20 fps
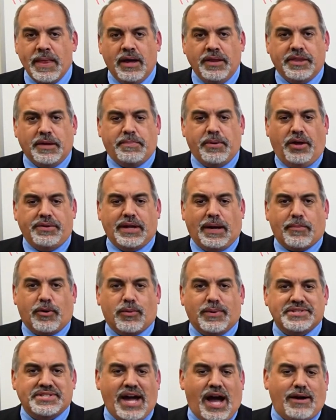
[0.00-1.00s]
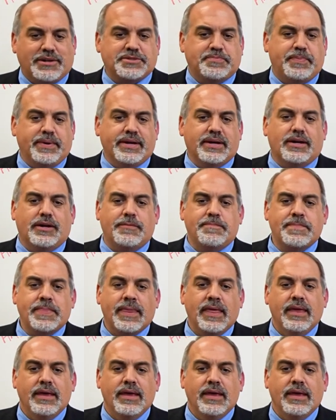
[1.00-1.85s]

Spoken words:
The bill number was House Bill,